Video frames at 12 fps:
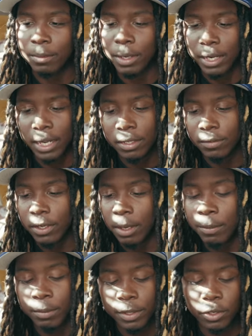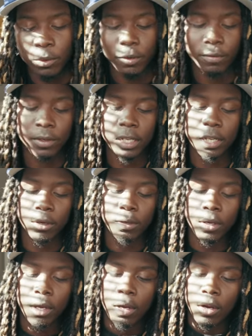My dad's funny. I'm gonna be doing a video
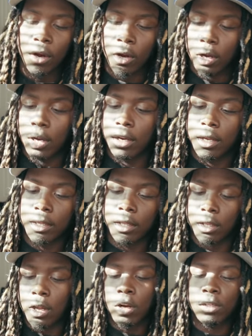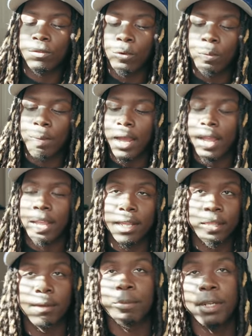on the large format and
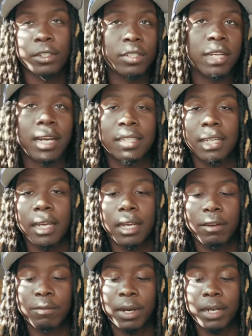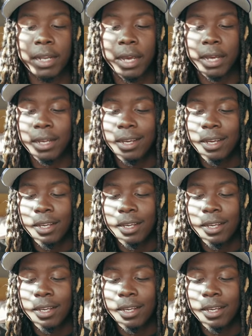the pictures that I take of my dad